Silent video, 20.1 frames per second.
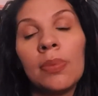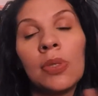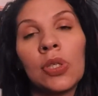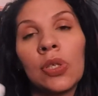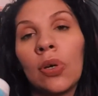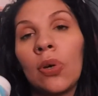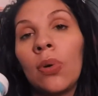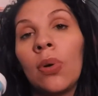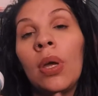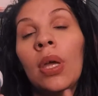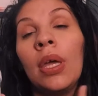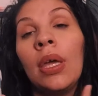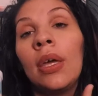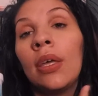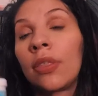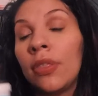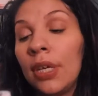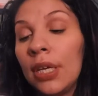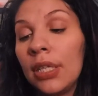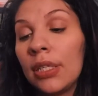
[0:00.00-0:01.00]
So
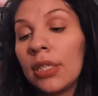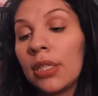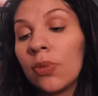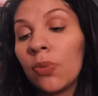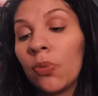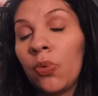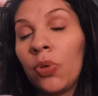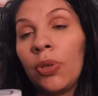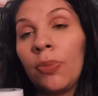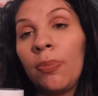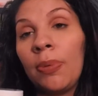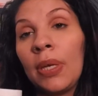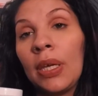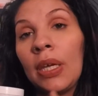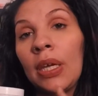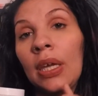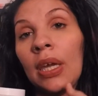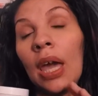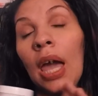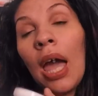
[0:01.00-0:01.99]
this would
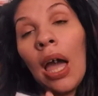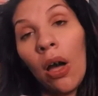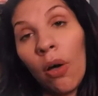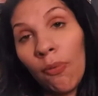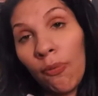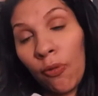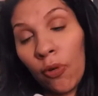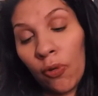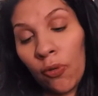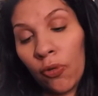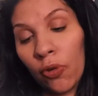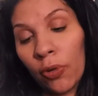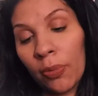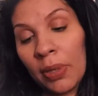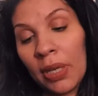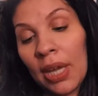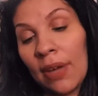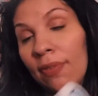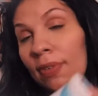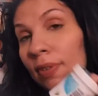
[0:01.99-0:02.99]
be helpful for
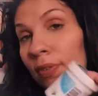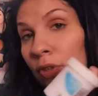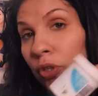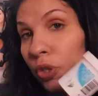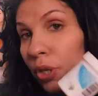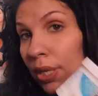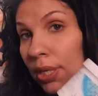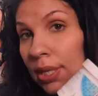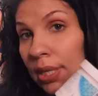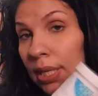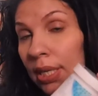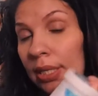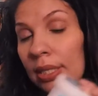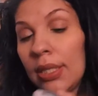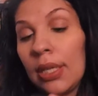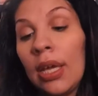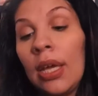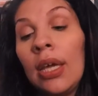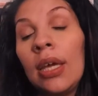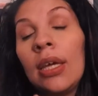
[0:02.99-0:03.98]
me. I've never tried these.
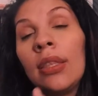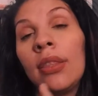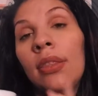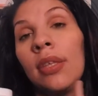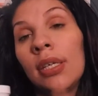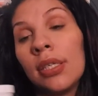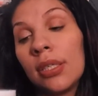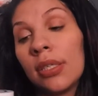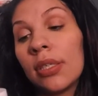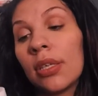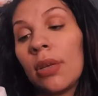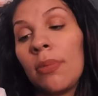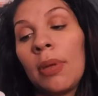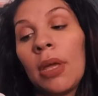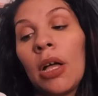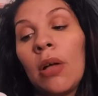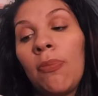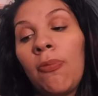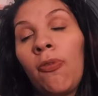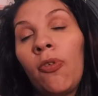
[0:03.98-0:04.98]
This is going to be
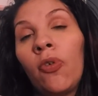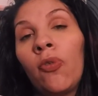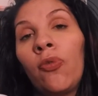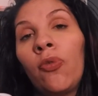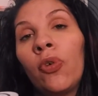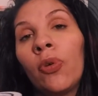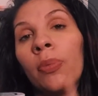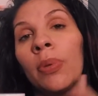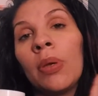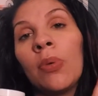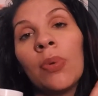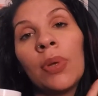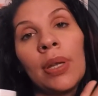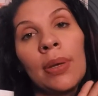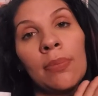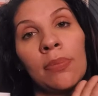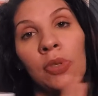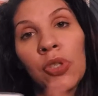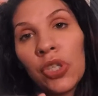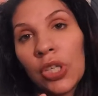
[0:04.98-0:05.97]
helpful for me when
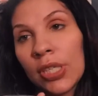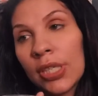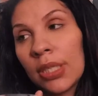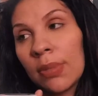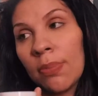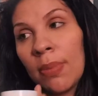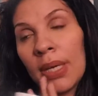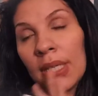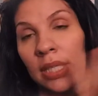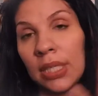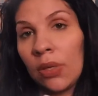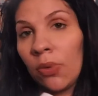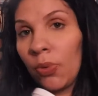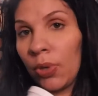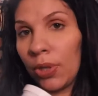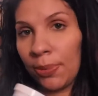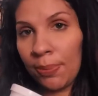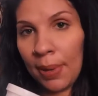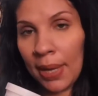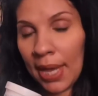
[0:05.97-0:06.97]
I'm just messing
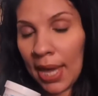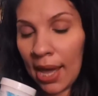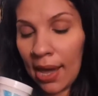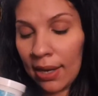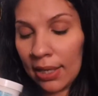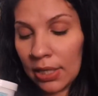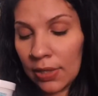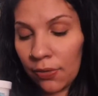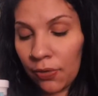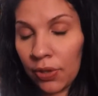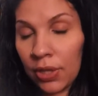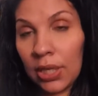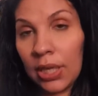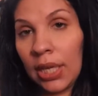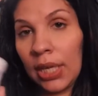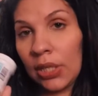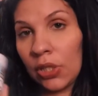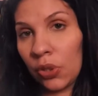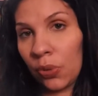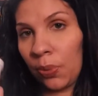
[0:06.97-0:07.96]
with my eyes for the
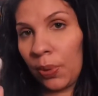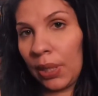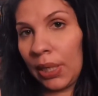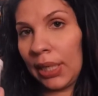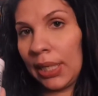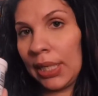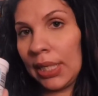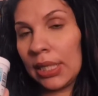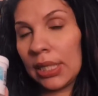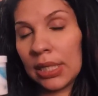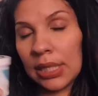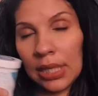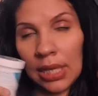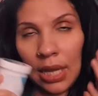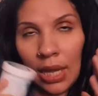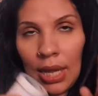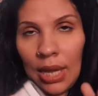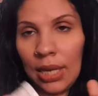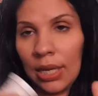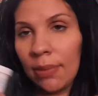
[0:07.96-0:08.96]
day to release
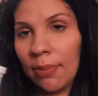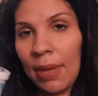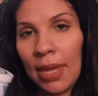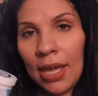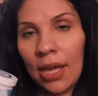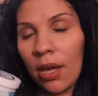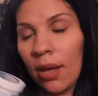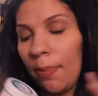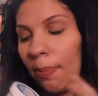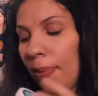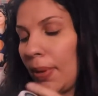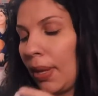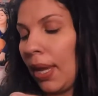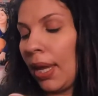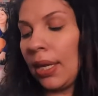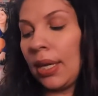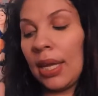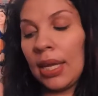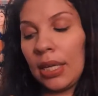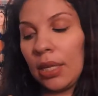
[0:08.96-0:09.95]
any makeup
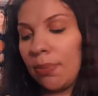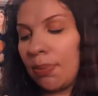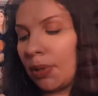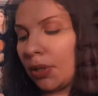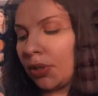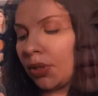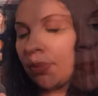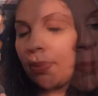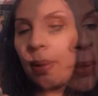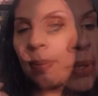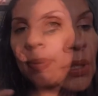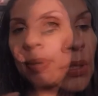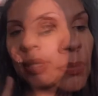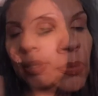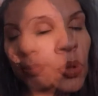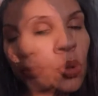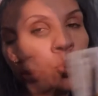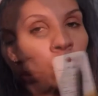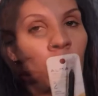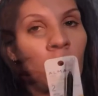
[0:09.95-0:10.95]
and any buildup. I picked, I picked up,
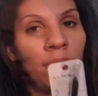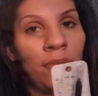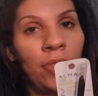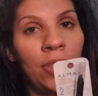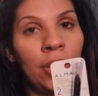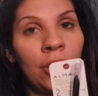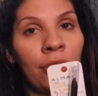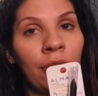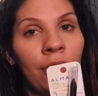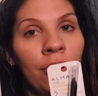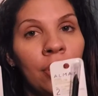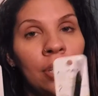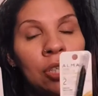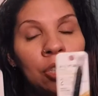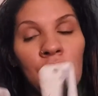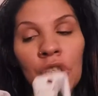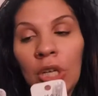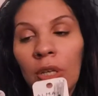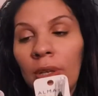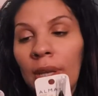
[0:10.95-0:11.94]
up two of their
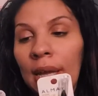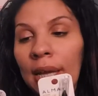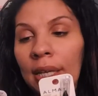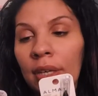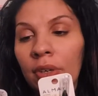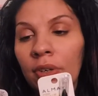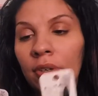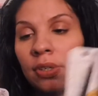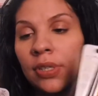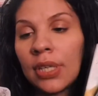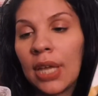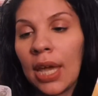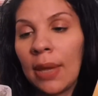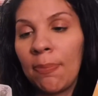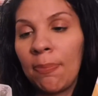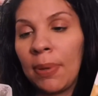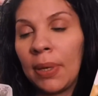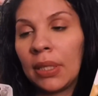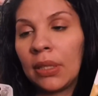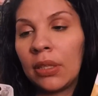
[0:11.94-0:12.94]
gel liners. I
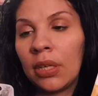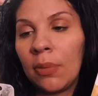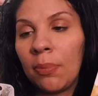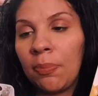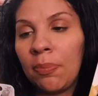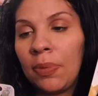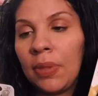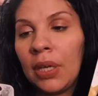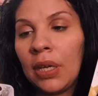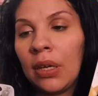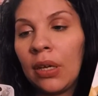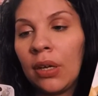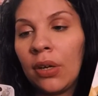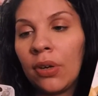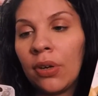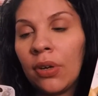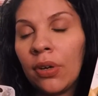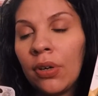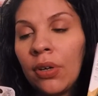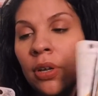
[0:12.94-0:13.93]
picked up
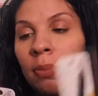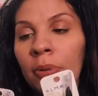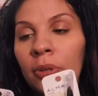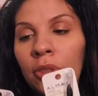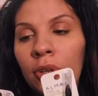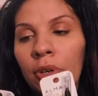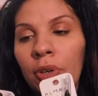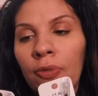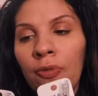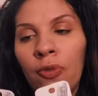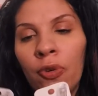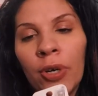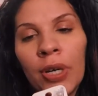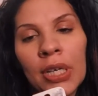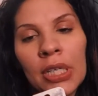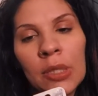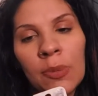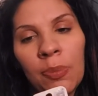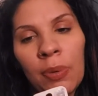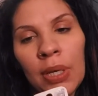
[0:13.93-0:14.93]
their number thirty-four
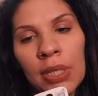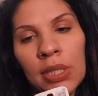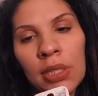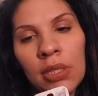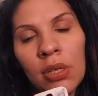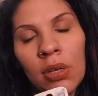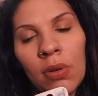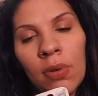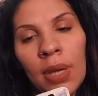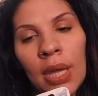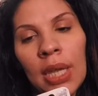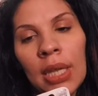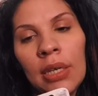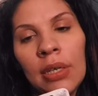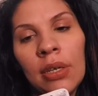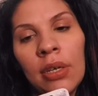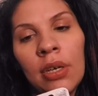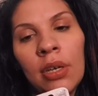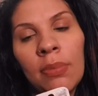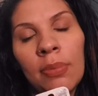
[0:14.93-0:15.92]
Espresso
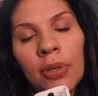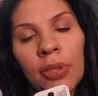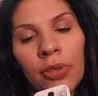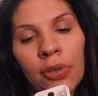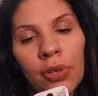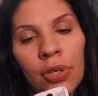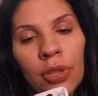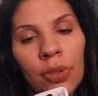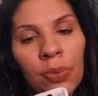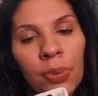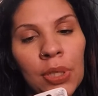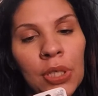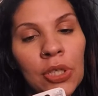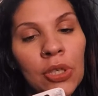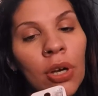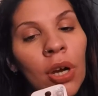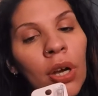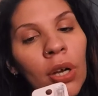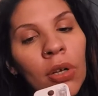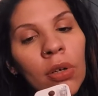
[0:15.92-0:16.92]
and number thirty-three
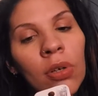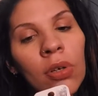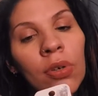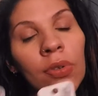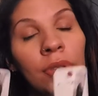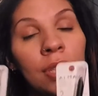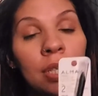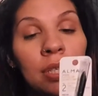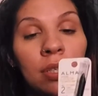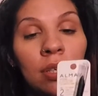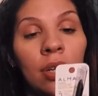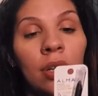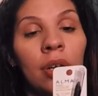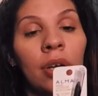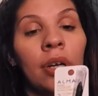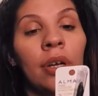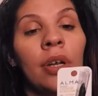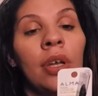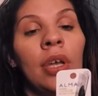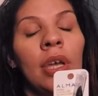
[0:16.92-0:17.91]
Charcoal. These
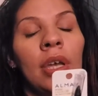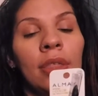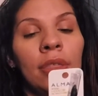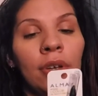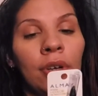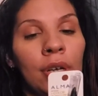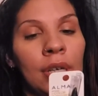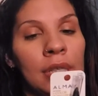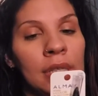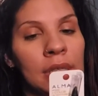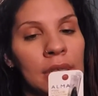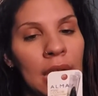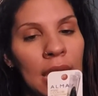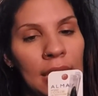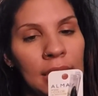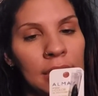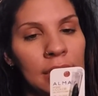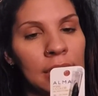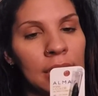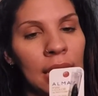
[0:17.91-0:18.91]
are their
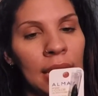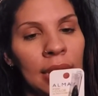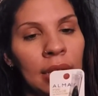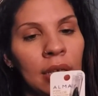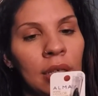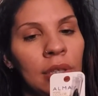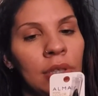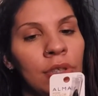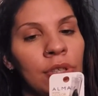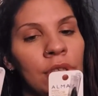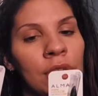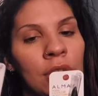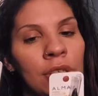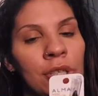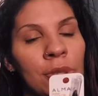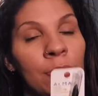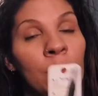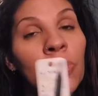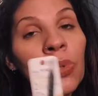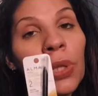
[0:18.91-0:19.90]
Intense Eye Color Gel
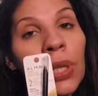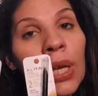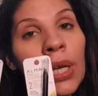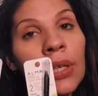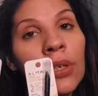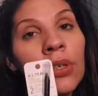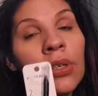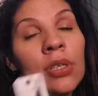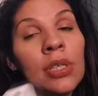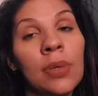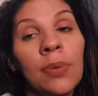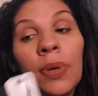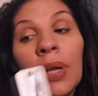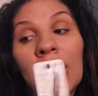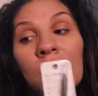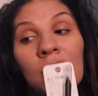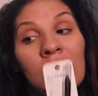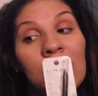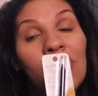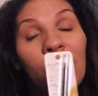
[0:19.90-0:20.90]
Smooth Liners. They were
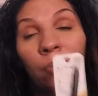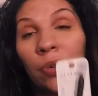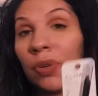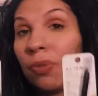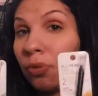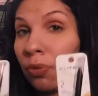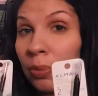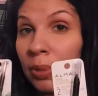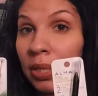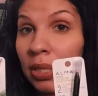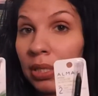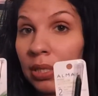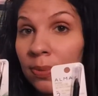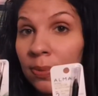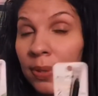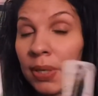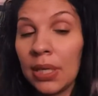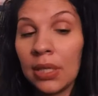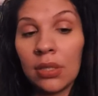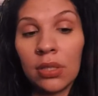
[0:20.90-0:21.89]
actually free for me this
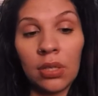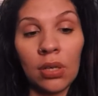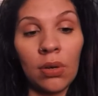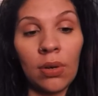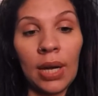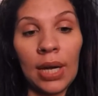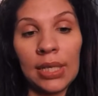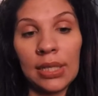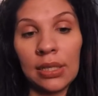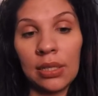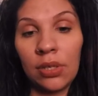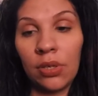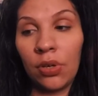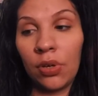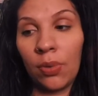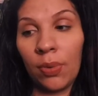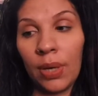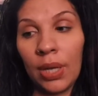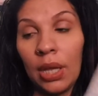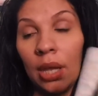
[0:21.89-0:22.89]
week, so I said, you
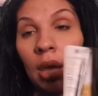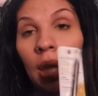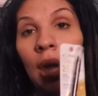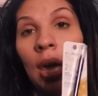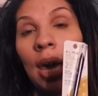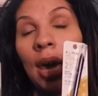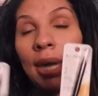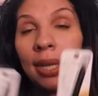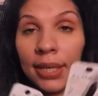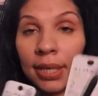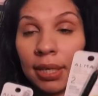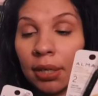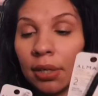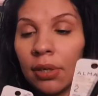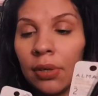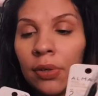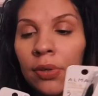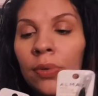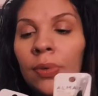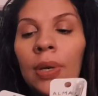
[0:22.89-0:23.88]
know what? I needed
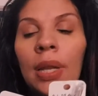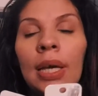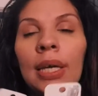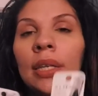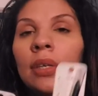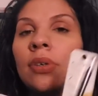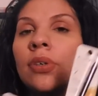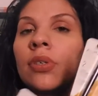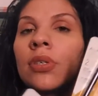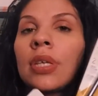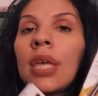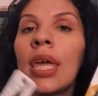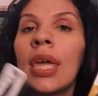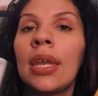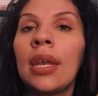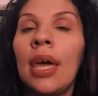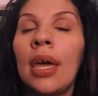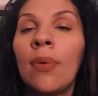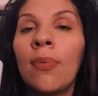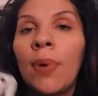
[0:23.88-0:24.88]
new liners,
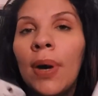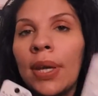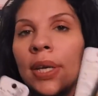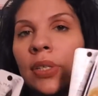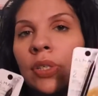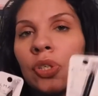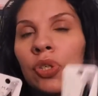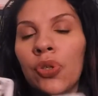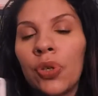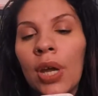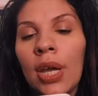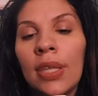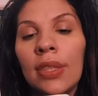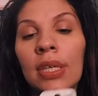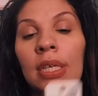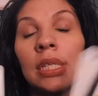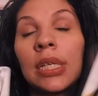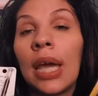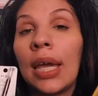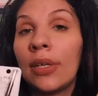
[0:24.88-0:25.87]
and I wanted to try
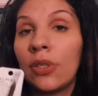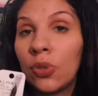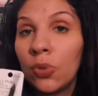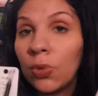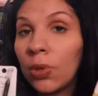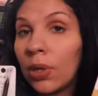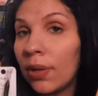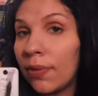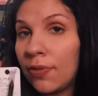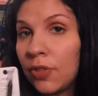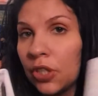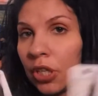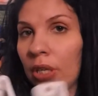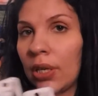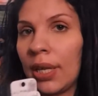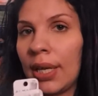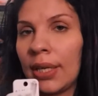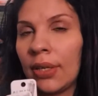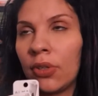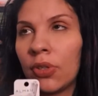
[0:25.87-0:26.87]
these. I do love
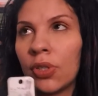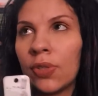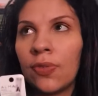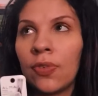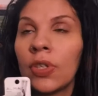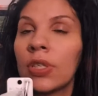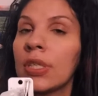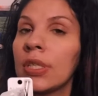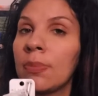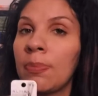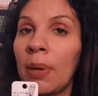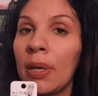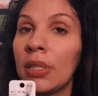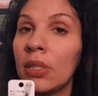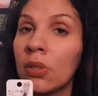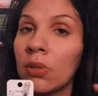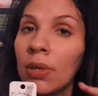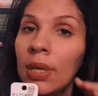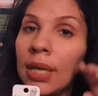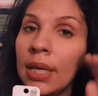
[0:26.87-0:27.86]
gel liners versus
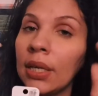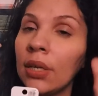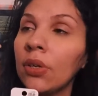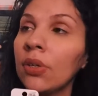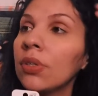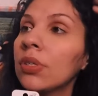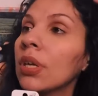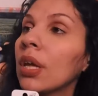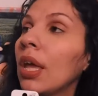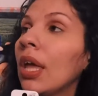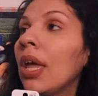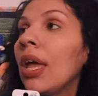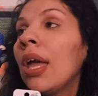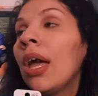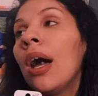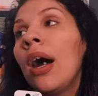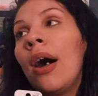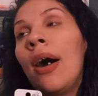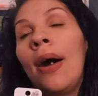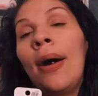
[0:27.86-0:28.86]
pencil liners.
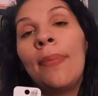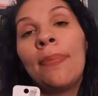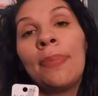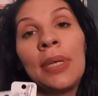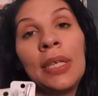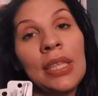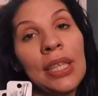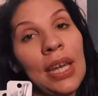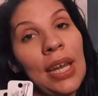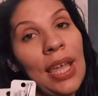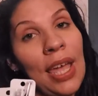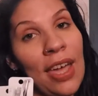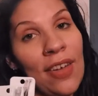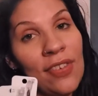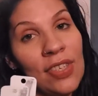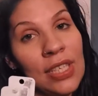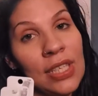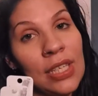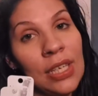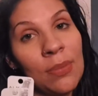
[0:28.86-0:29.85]
Um, being that I
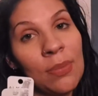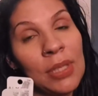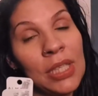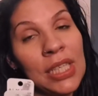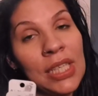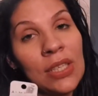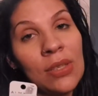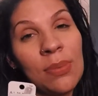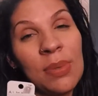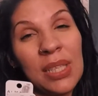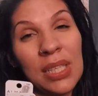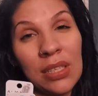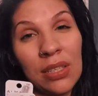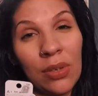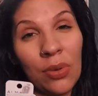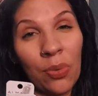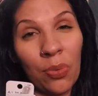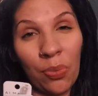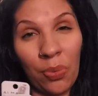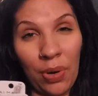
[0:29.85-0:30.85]
have astigmatism, it's a
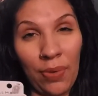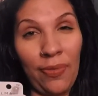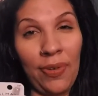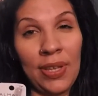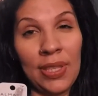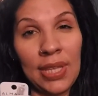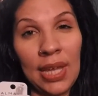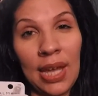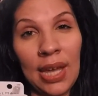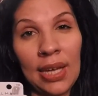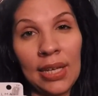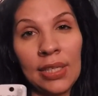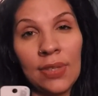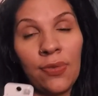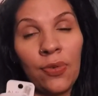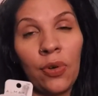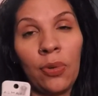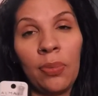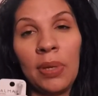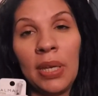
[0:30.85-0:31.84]
little rough on the eyes
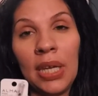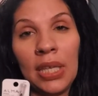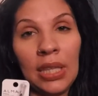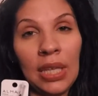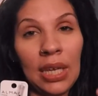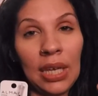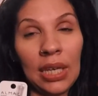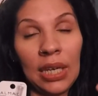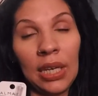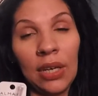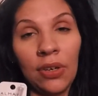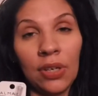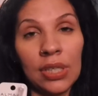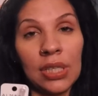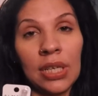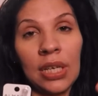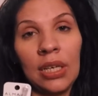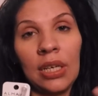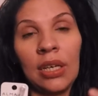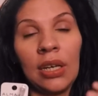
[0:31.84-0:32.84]
for me, and they get
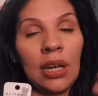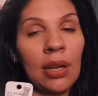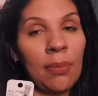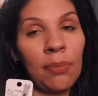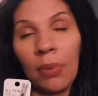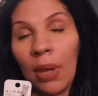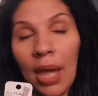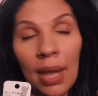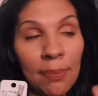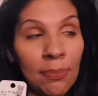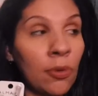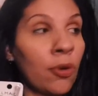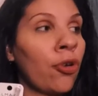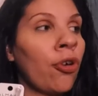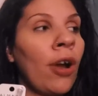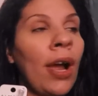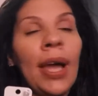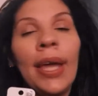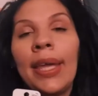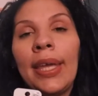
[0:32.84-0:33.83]
irritated, and I'm, I'm
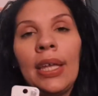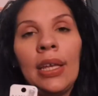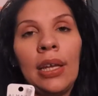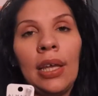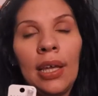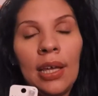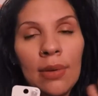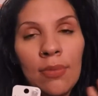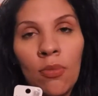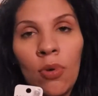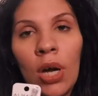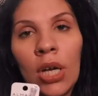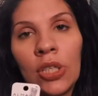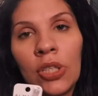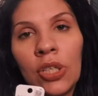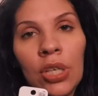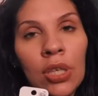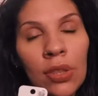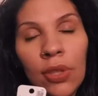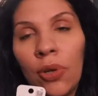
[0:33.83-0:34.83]
crying like I'm
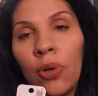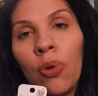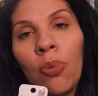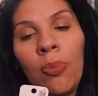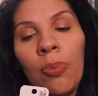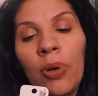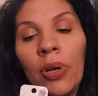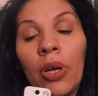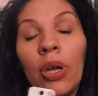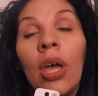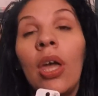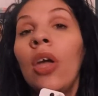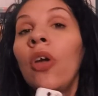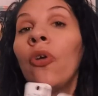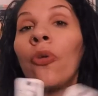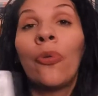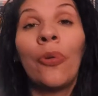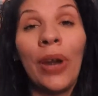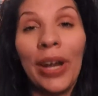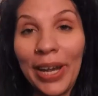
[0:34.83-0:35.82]
watching The Notebook
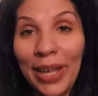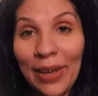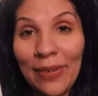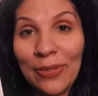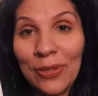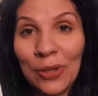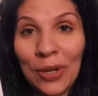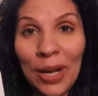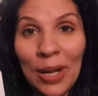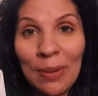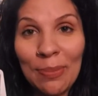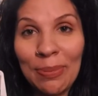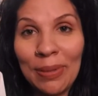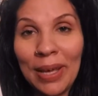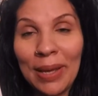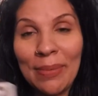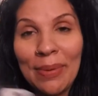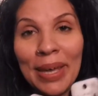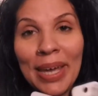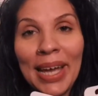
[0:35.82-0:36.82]
right after I
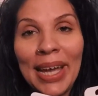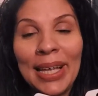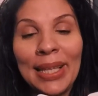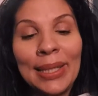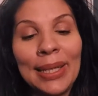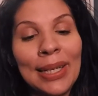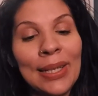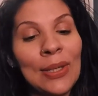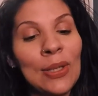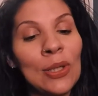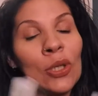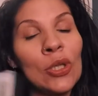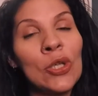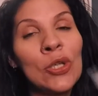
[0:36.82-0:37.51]
apply my eyeliner.